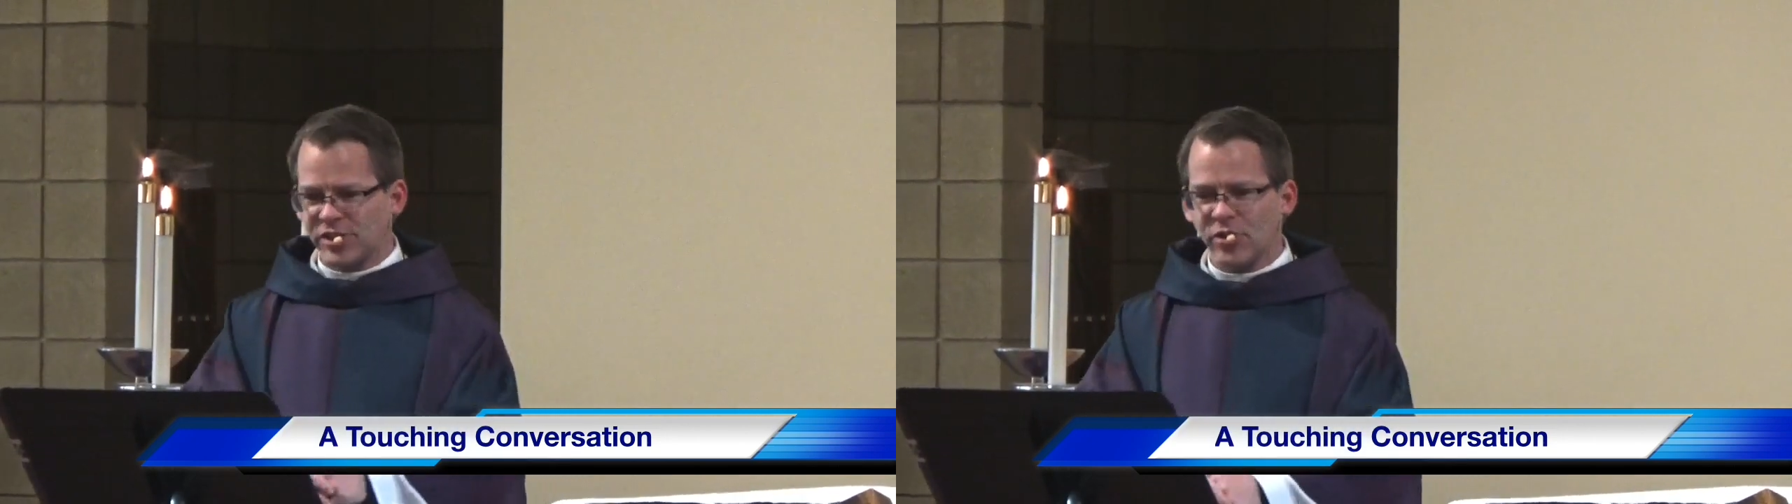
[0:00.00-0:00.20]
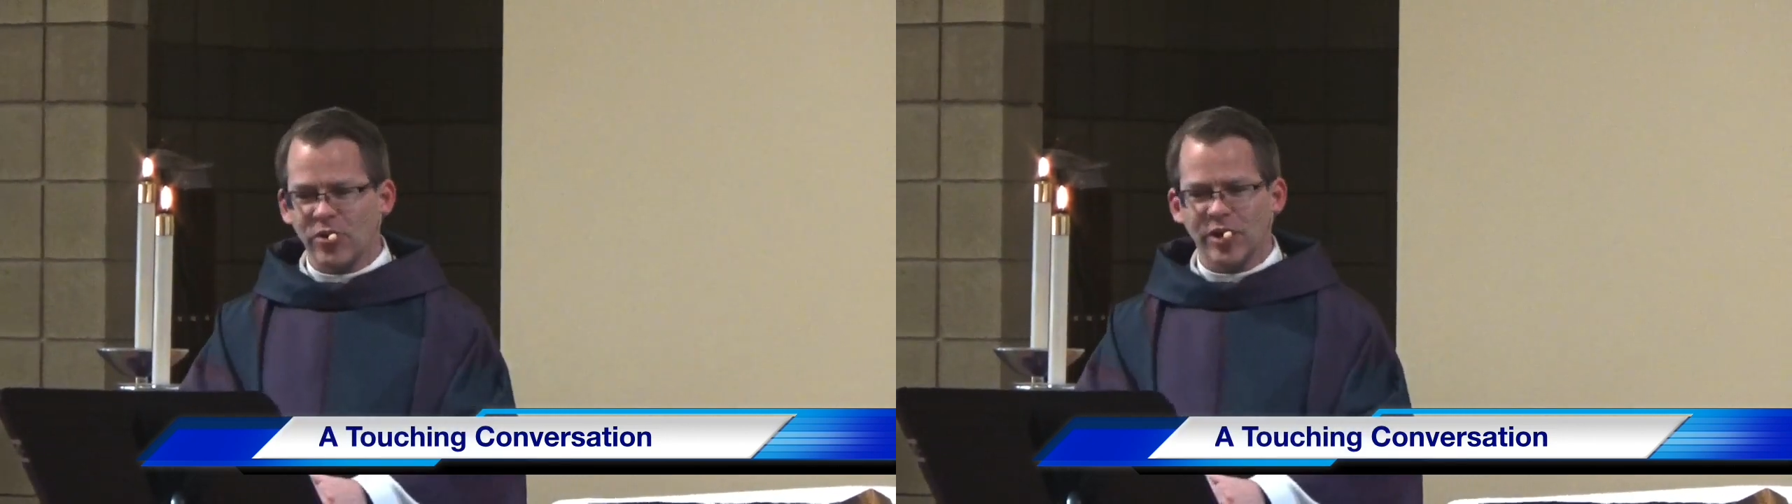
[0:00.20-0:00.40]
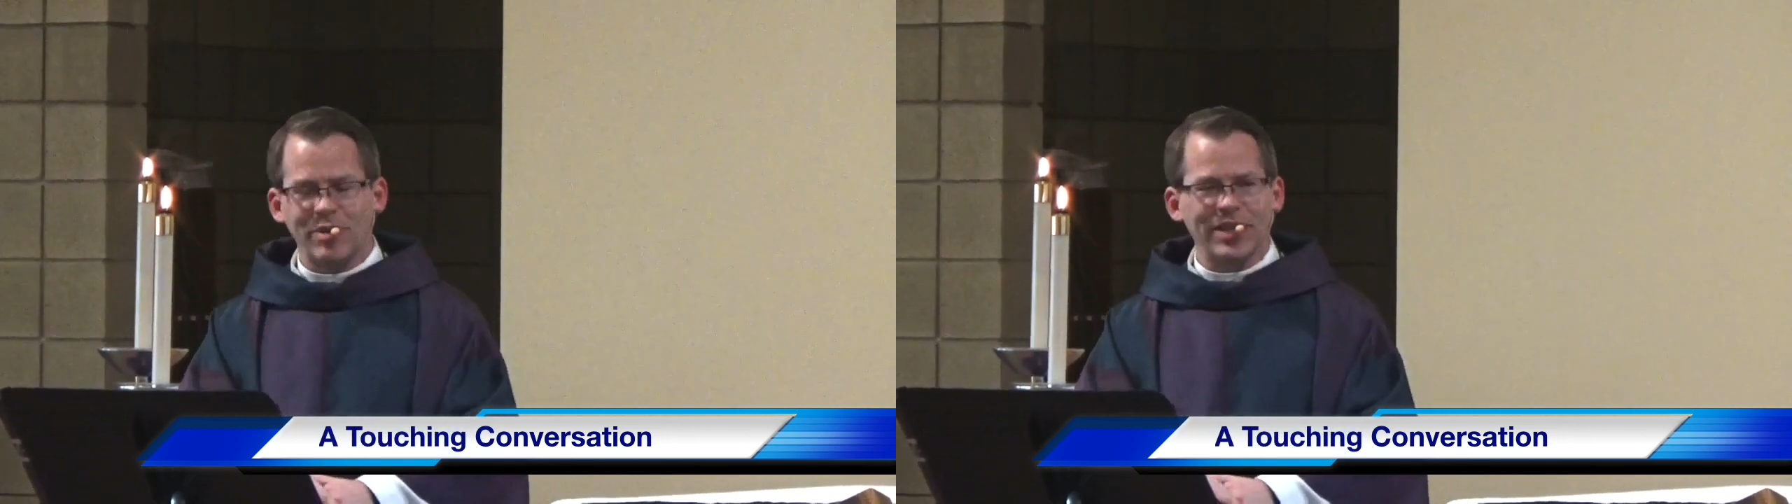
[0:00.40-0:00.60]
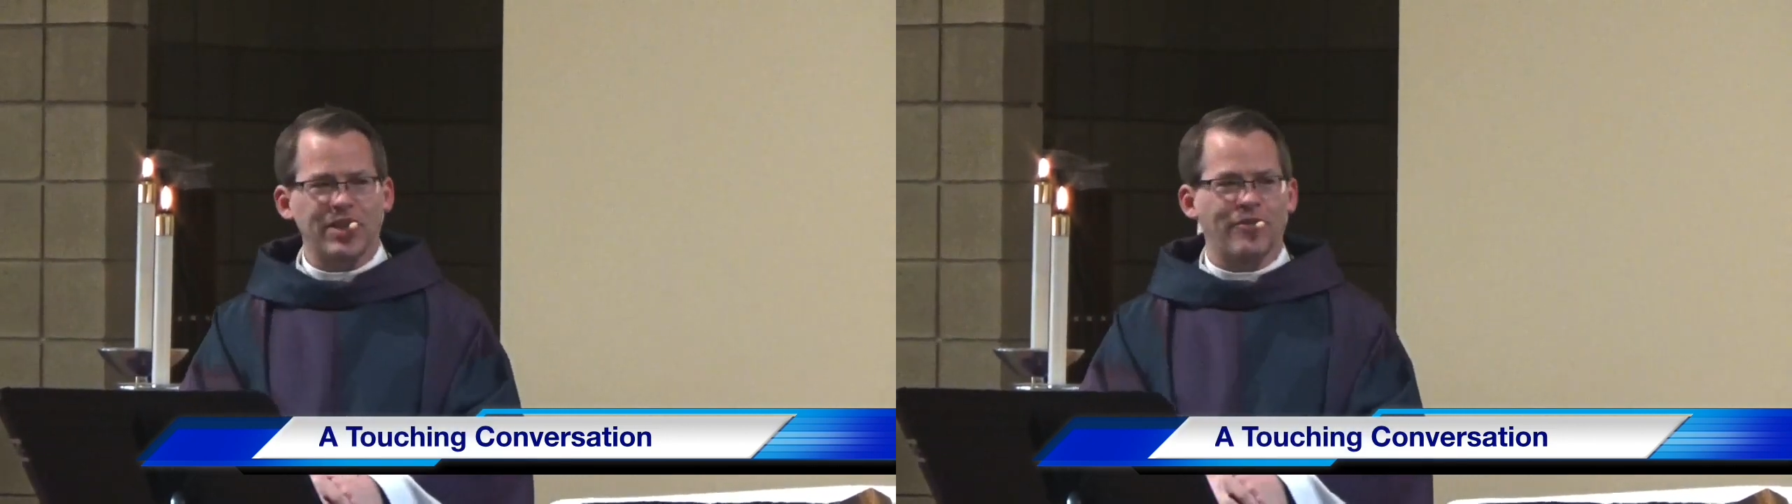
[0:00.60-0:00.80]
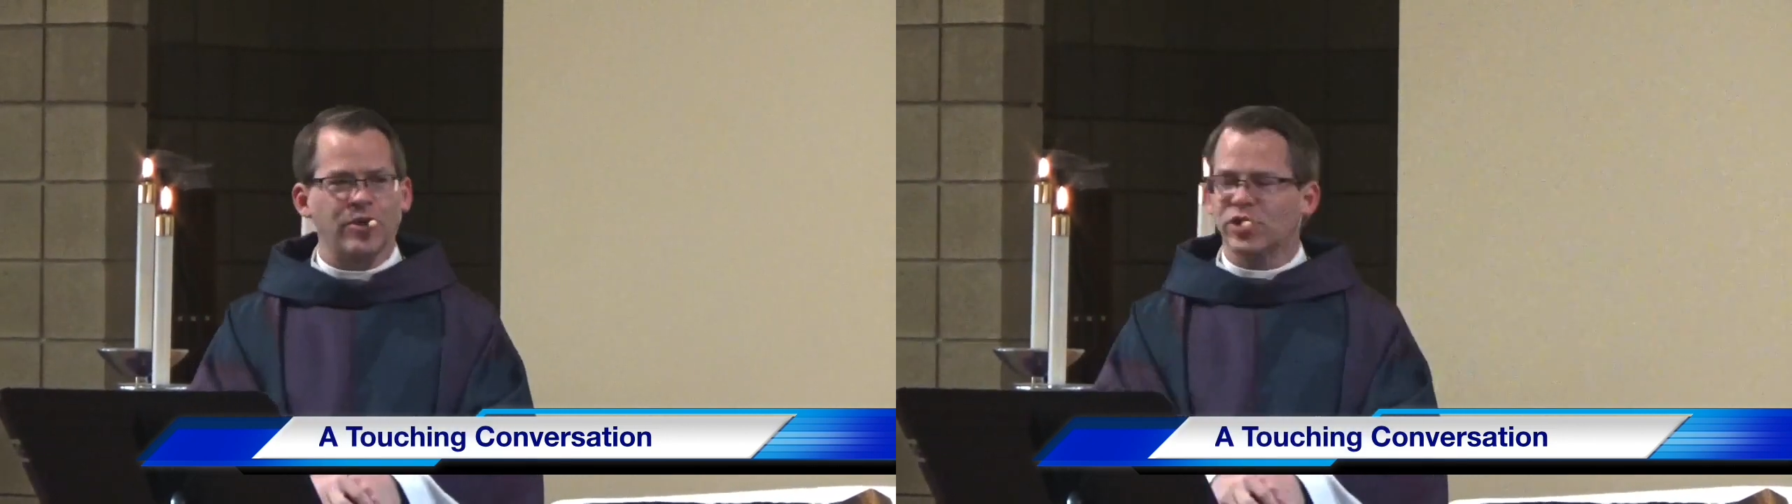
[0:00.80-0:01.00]
story about
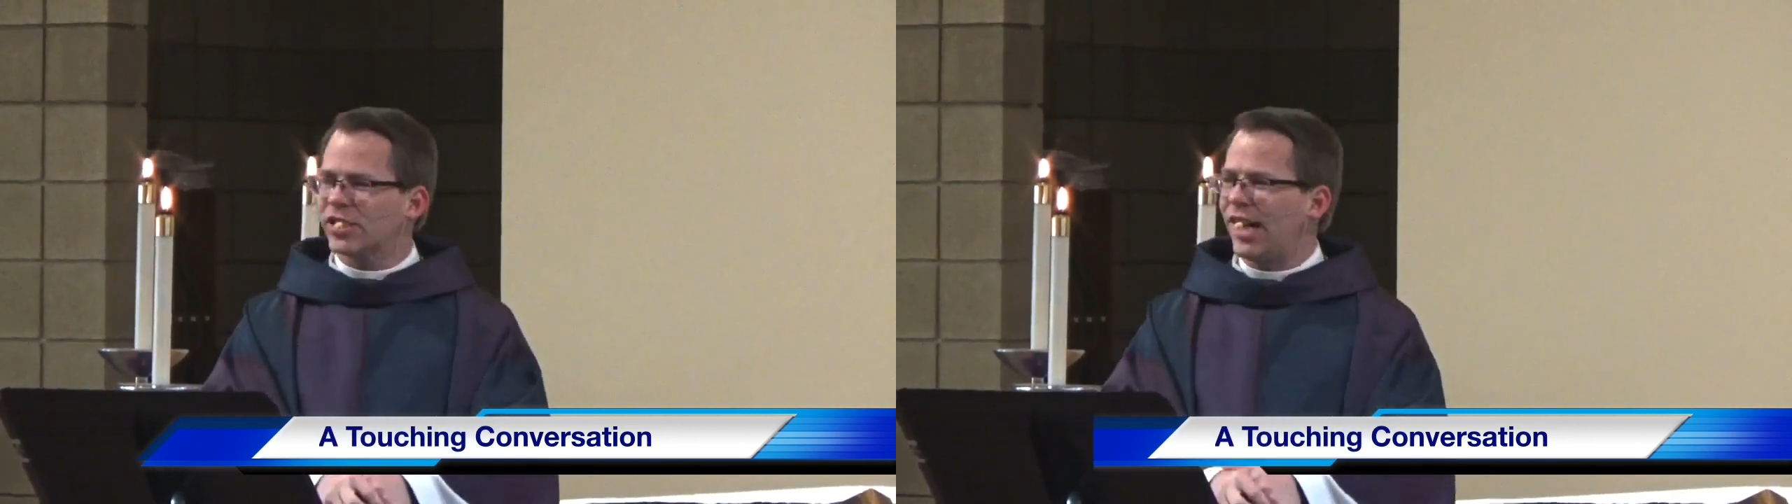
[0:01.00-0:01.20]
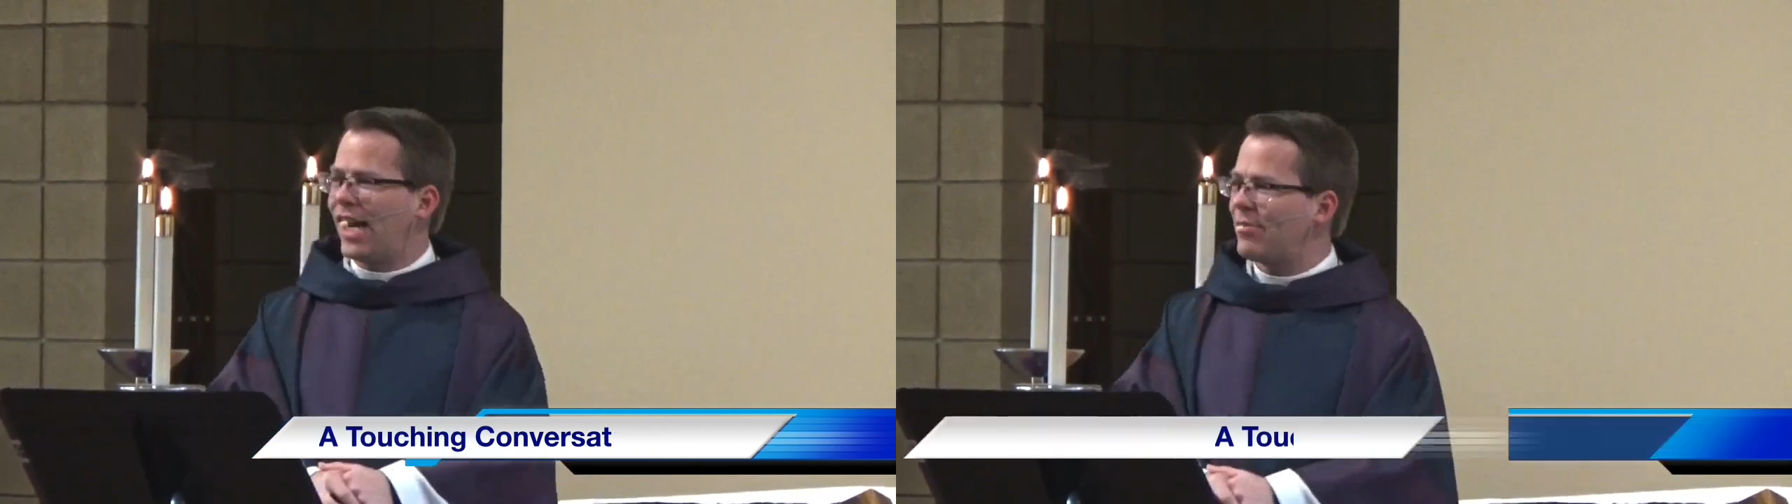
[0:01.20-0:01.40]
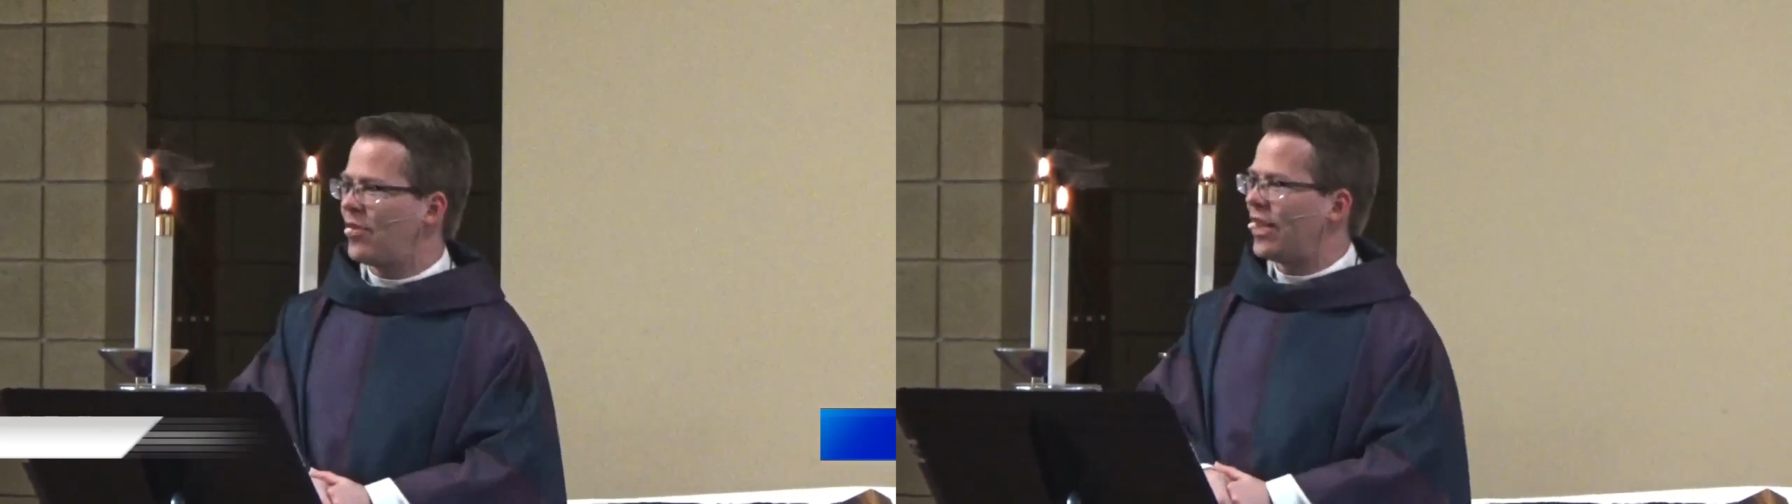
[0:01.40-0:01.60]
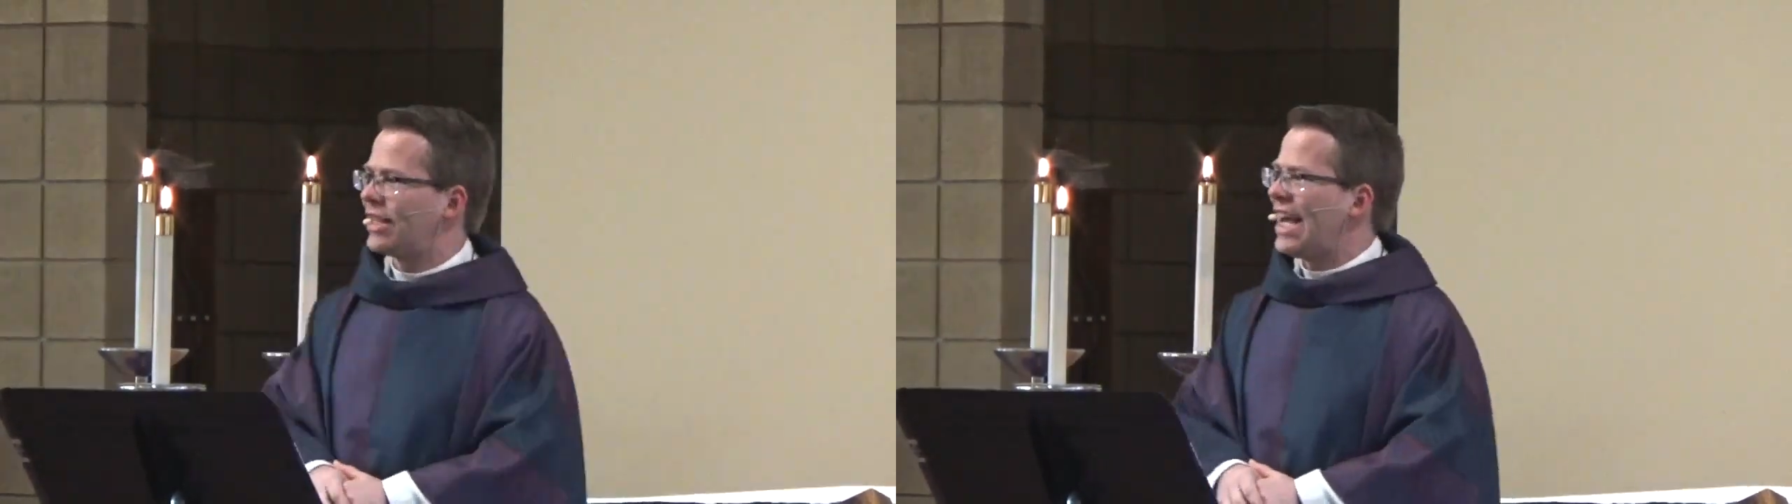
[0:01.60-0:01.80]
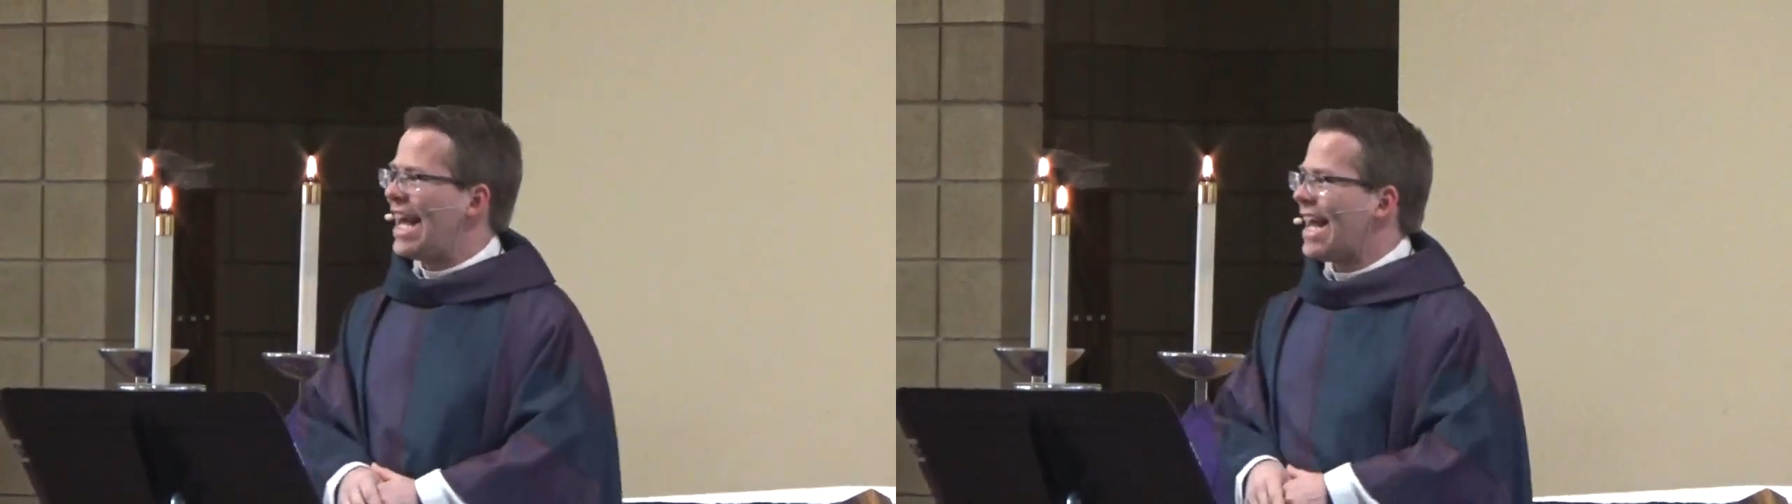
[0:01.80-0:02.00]
the first time that